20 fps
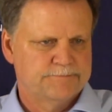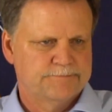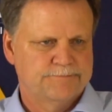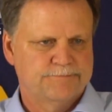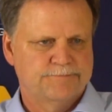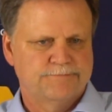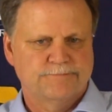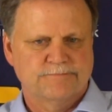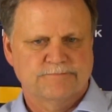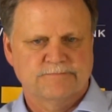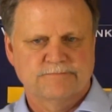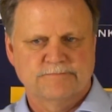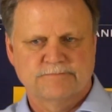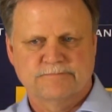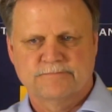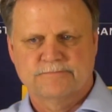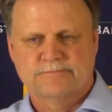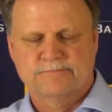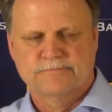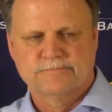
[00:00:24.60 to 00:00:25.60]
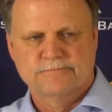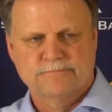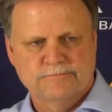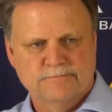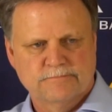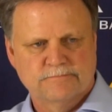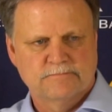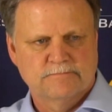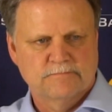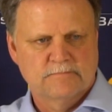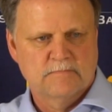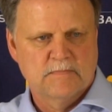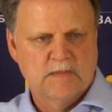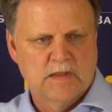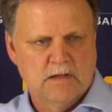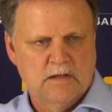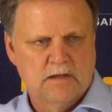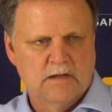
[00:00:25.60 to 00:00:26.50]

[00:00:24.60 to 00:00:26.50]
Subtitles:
(silence)